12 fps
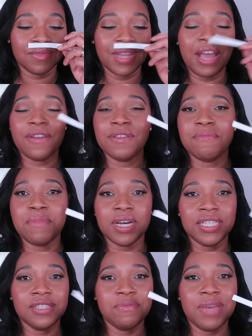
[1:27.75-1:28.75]
Now the
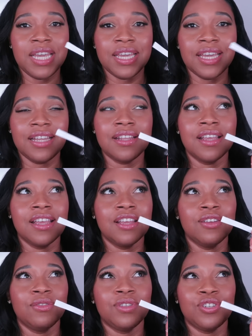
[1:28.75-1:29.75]
musk make it
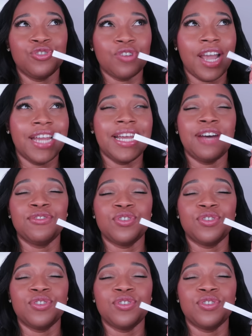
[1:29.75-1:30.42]
the dry down